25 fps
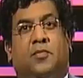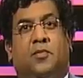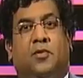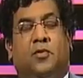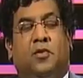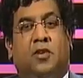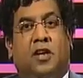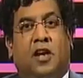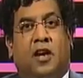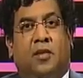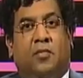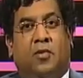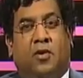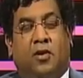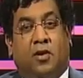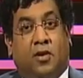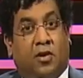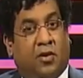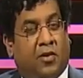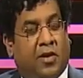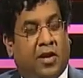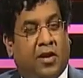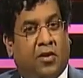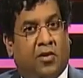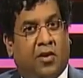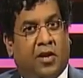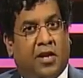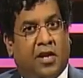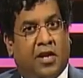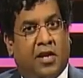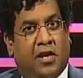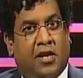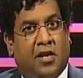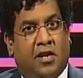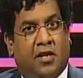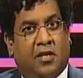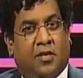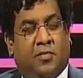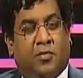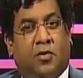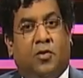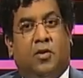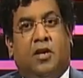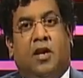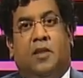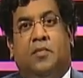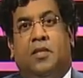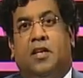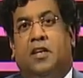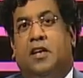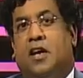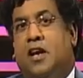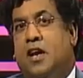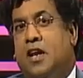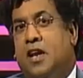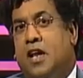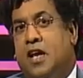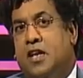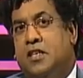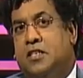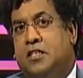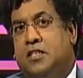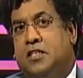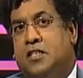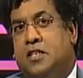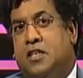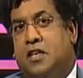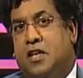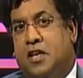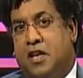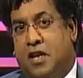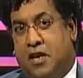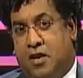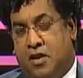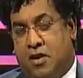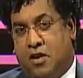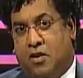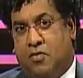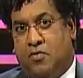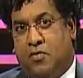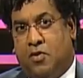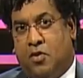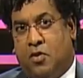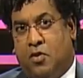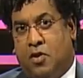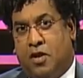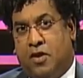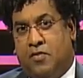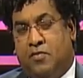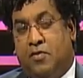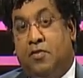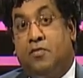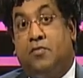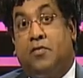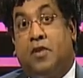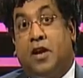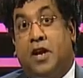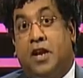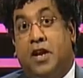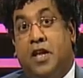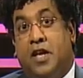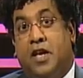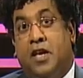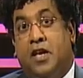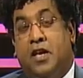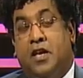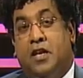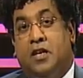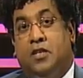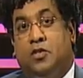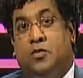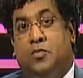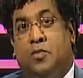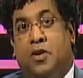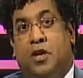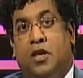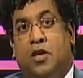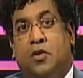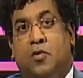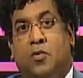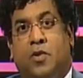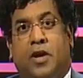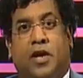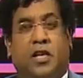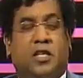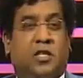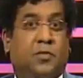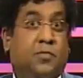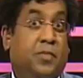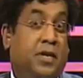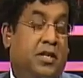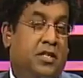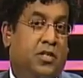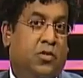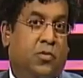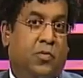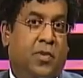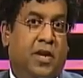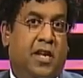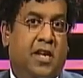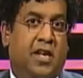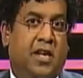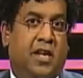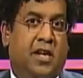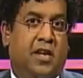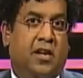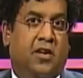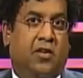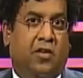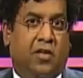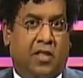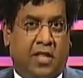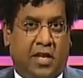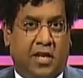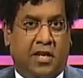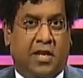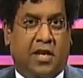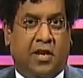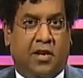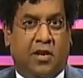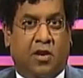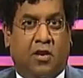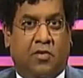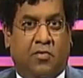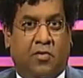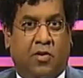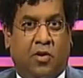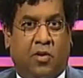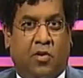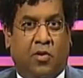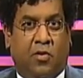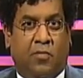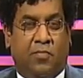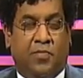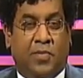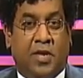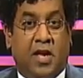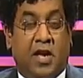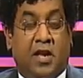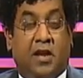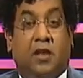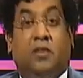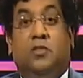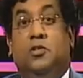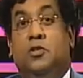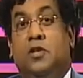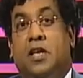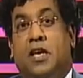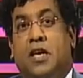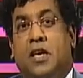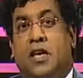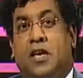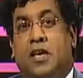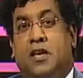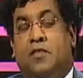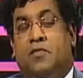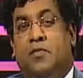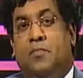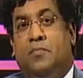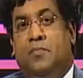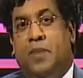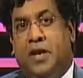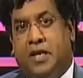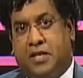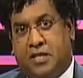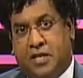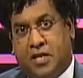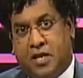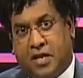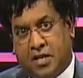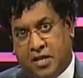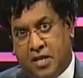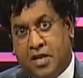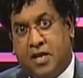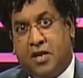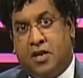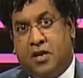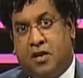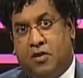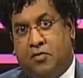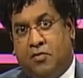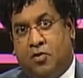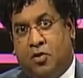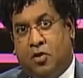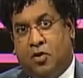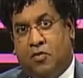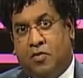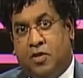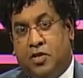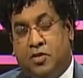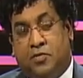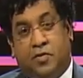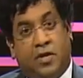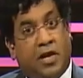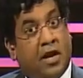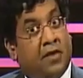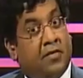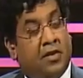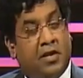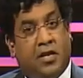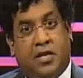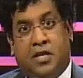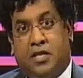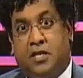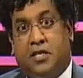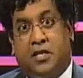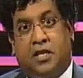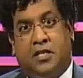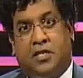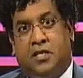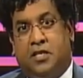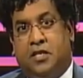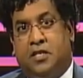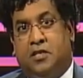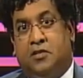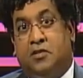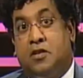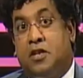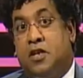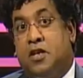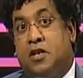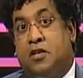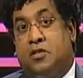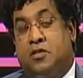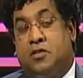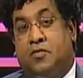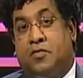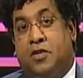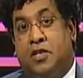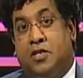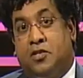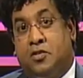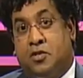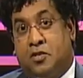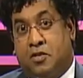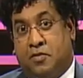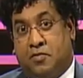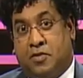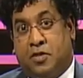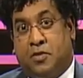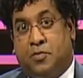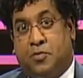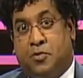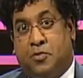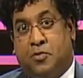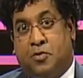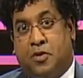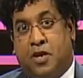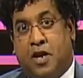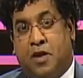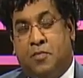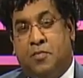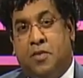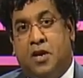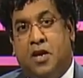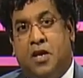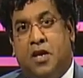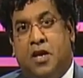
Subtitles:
program on Law and Order, the program that highlights an area of law every Friday to bring you expert opinion on that area of law. Now today, we picked another area of law which we haven't discussed in the 3 years of history of this program,